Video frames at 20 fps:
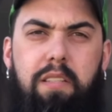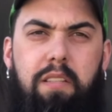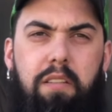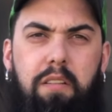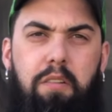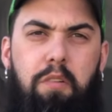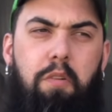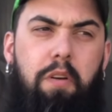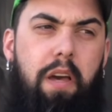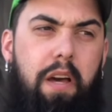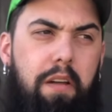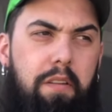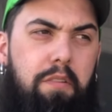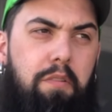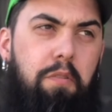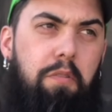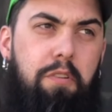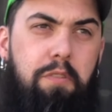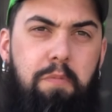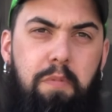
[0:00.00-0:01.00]
Illinois
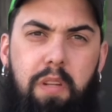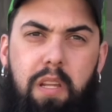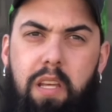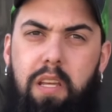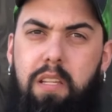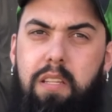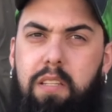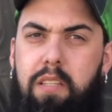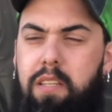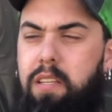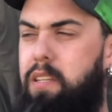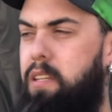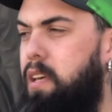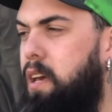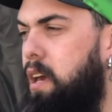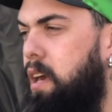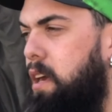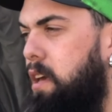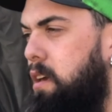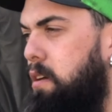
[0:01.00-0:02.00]
Outdoorsman, and
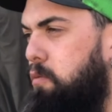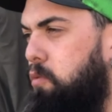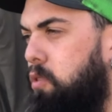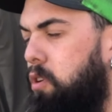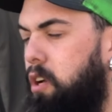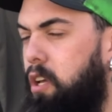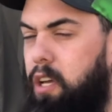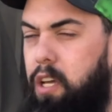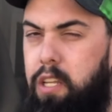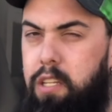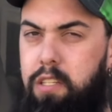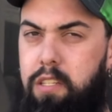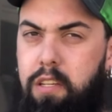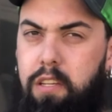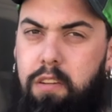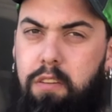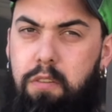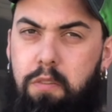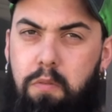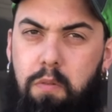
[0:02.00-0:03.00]
today we're going to
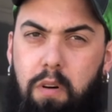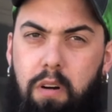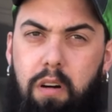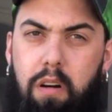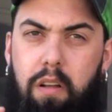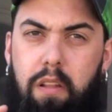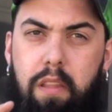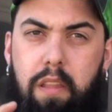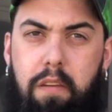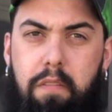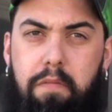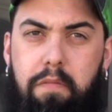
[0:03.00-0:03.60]
continue on the